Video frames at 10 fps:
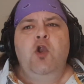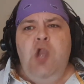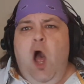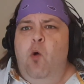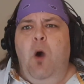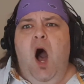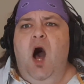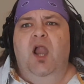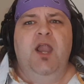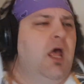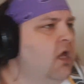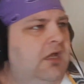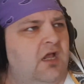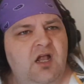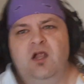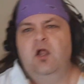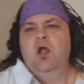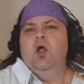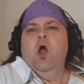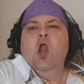No one. No
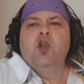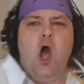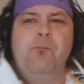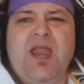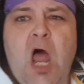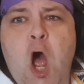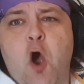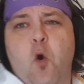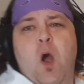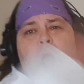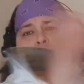one. Loopy Lou.